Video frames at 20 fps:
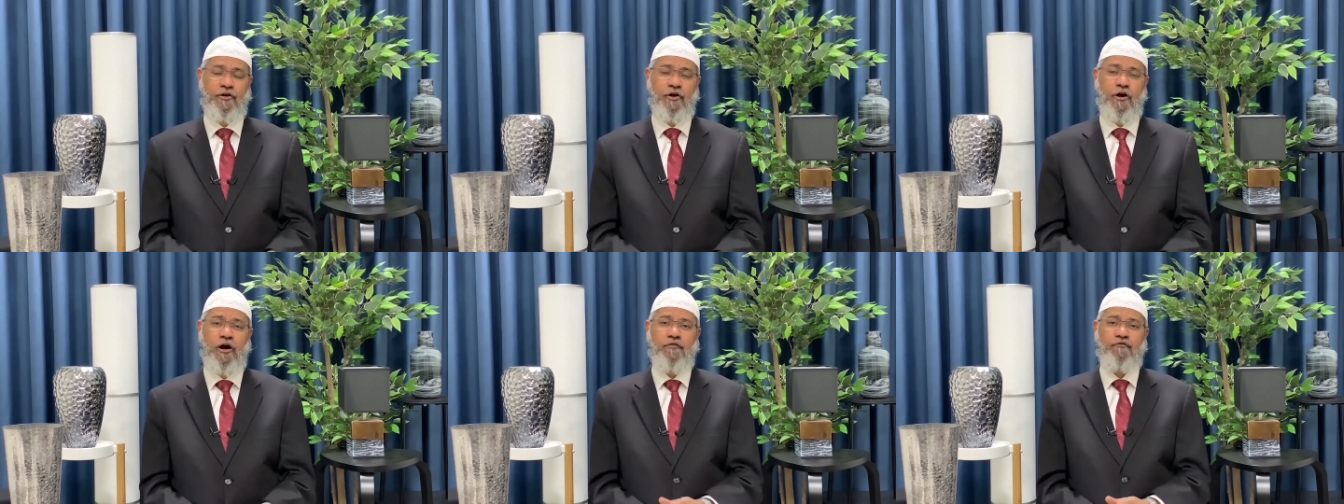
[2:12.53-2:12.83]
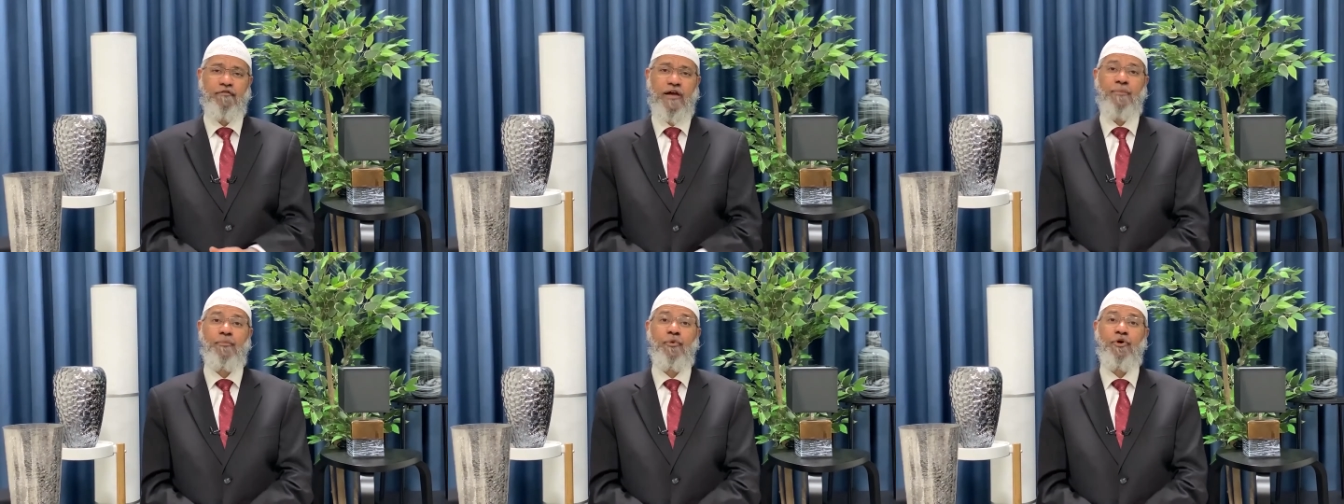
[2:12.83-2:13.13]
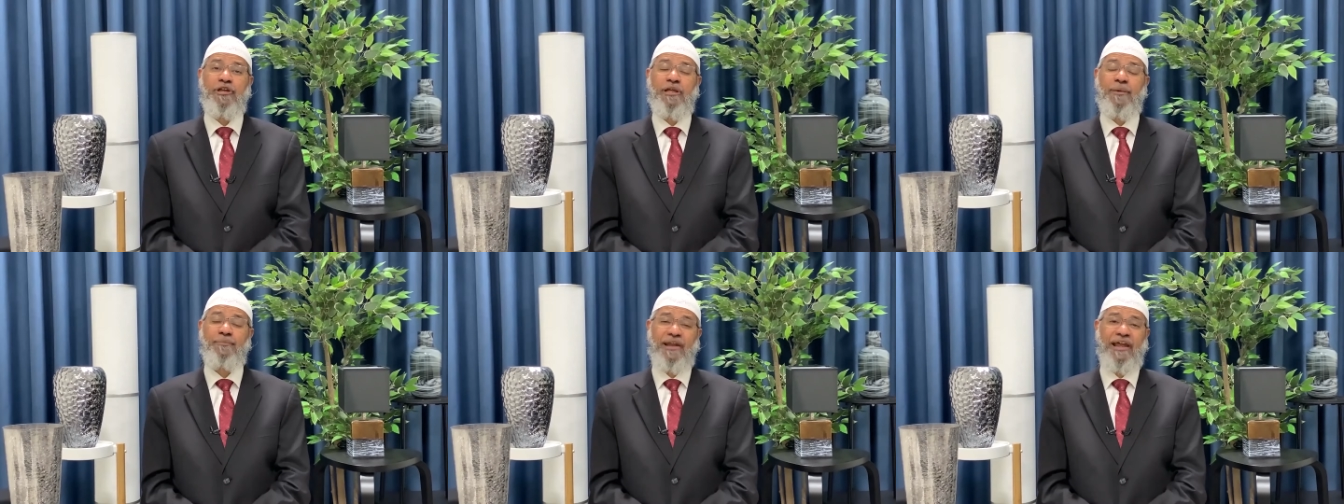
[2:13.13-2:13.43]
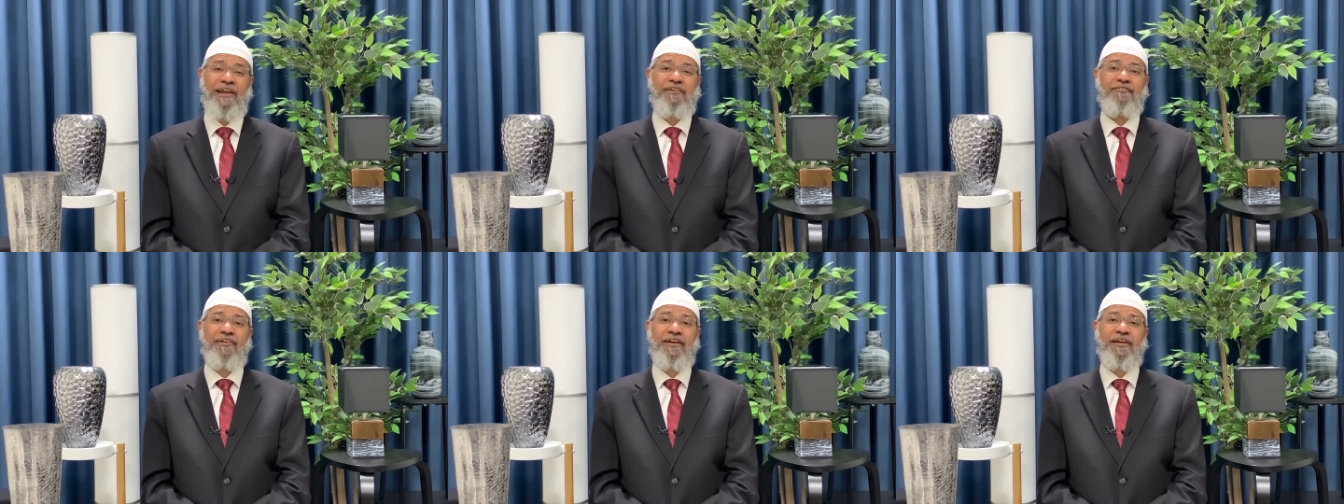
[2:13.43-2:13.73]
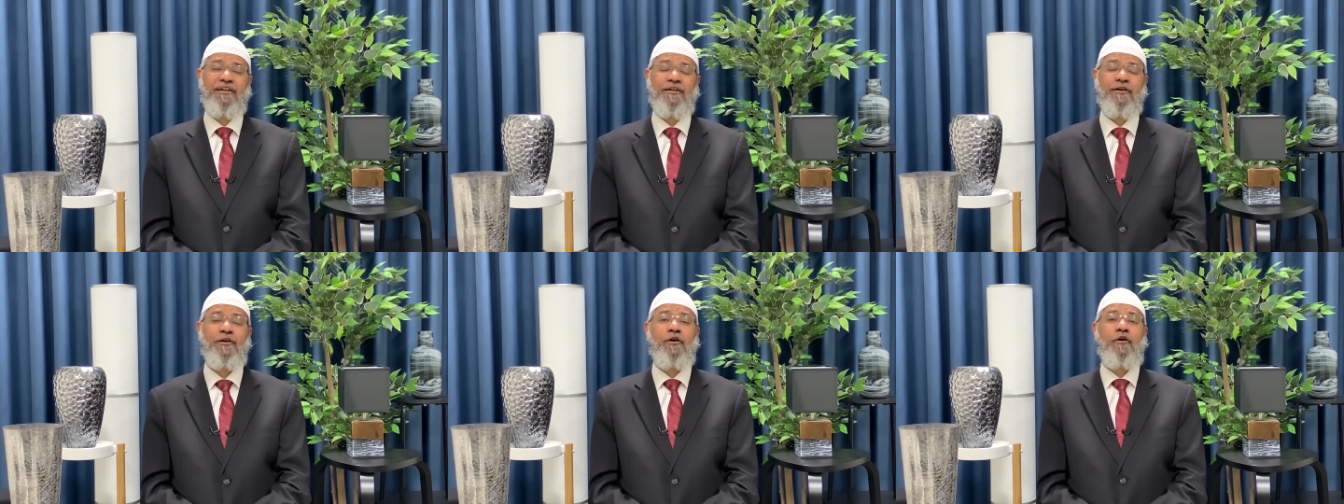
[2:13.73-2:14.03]
of ammonium
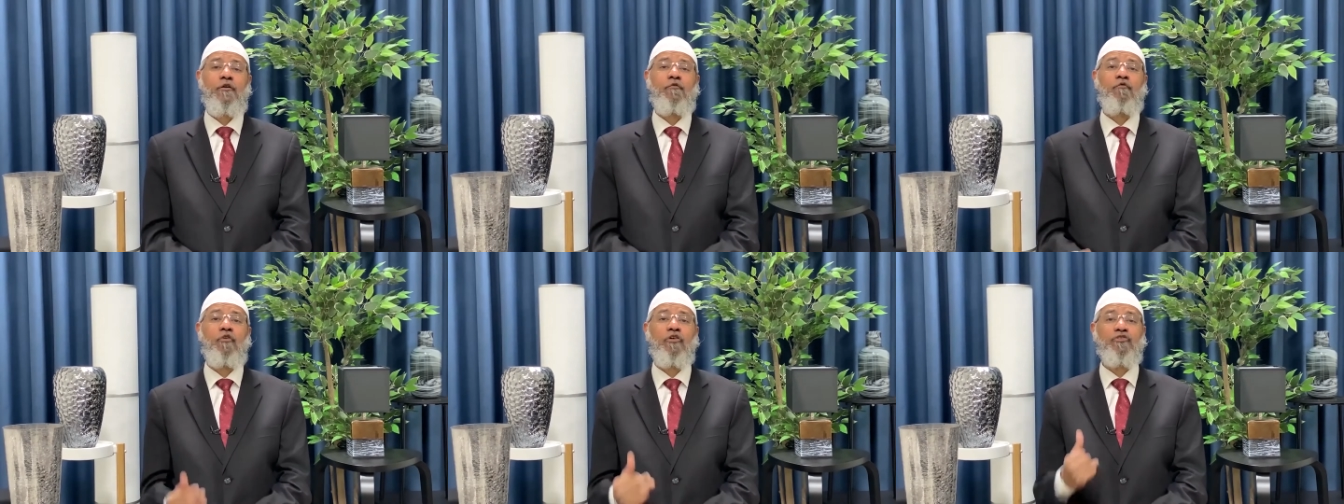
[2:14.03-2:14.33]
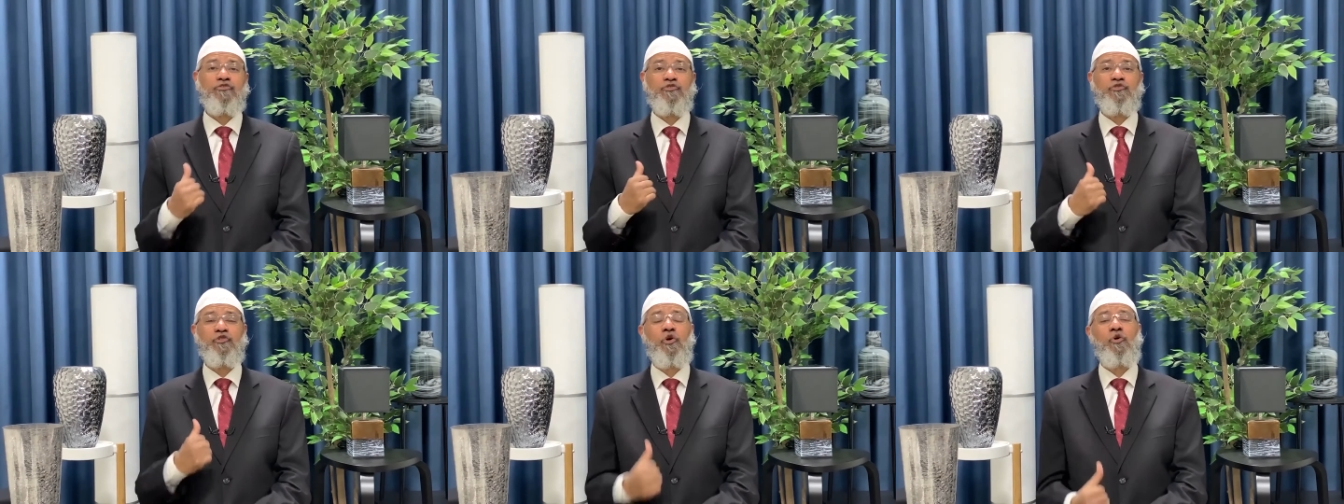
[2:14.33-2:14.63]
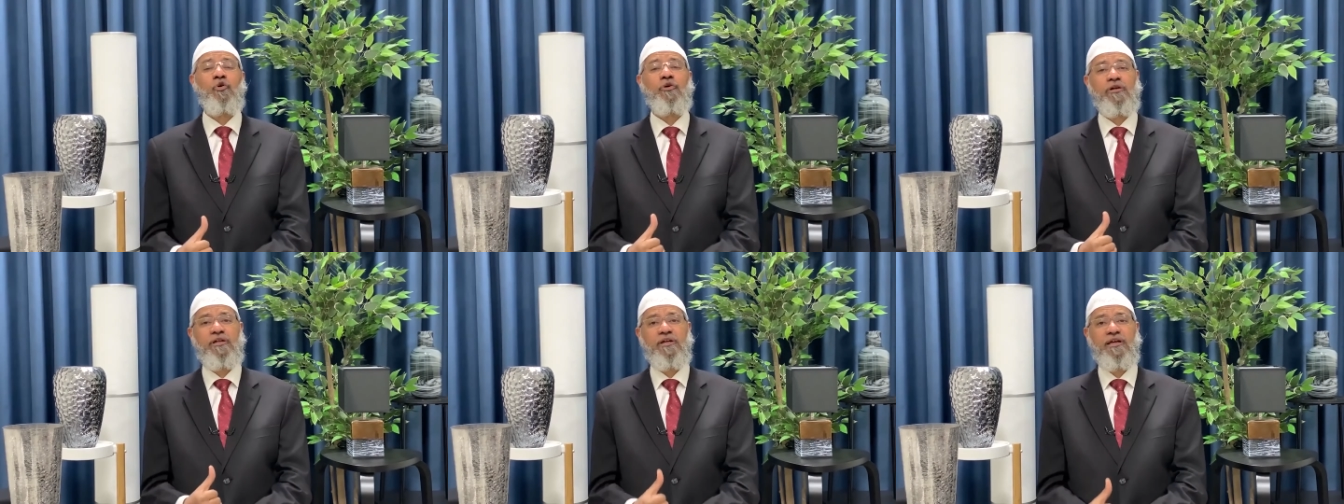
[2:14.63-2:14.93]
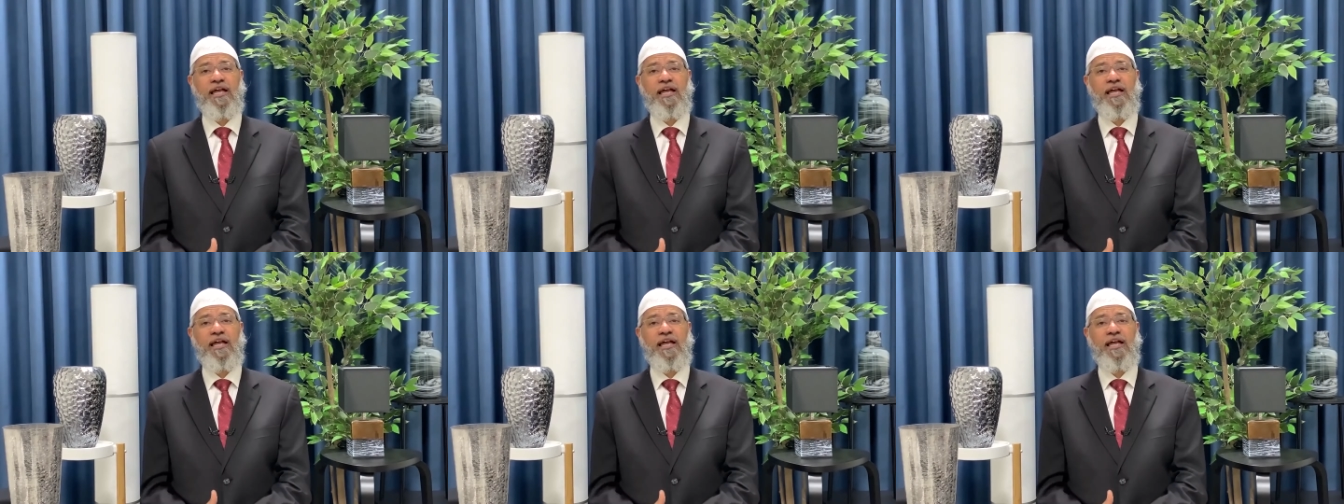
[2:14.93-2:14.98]
nitrate was stored